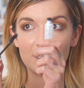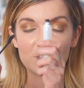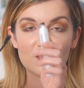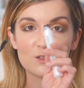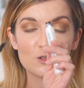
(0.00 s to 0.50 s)

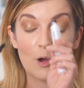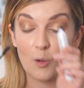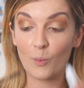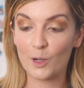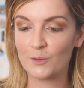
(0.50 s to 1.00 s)
It's
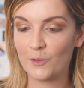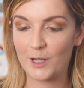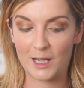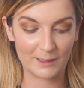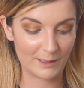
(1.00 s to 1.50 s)
so
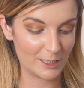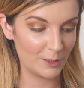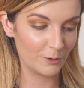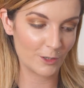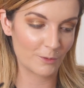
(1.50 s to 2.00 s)
annoying. Like,
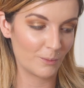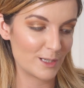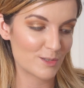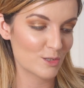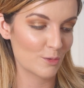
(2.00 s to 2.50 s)
you're gonna
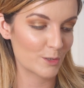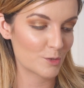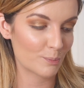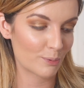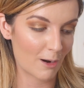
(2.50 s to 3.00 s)
waste so
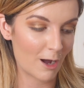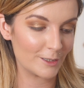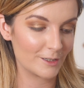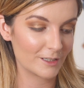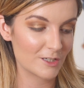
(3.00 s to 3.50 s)
much
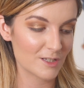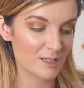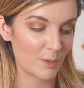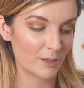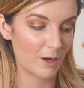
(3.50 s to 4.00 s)
product
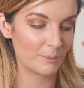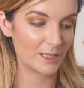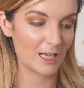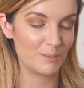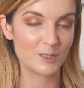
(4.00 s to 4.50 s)
just by not
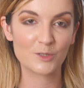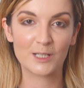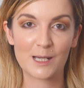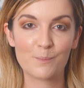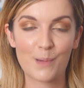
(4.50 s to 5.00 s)
being able to
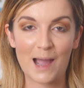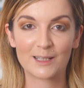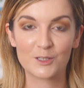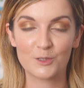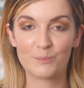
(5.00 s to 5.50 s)
get it
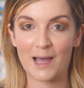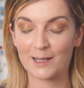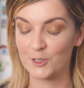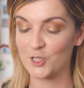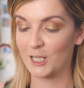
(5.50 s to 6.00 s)
back into the
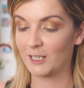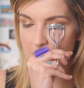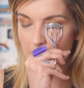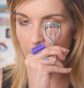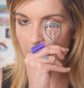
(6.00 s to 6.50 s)
packaging.
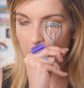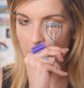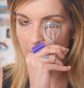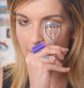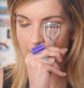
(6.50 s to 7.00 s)
So I'm gonna
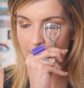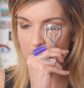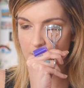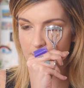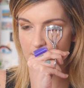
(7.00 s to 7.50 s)
curl my
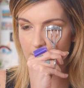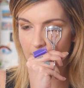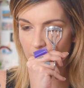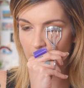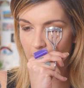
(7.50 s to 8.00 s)
lashes and
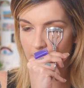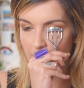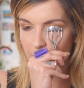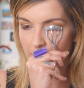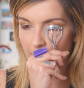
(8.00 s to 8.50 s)
then we're gonna
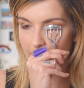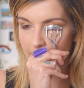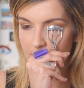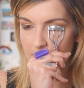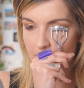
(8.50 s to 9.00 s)
apply
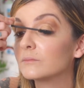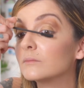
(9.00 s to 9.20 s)
it.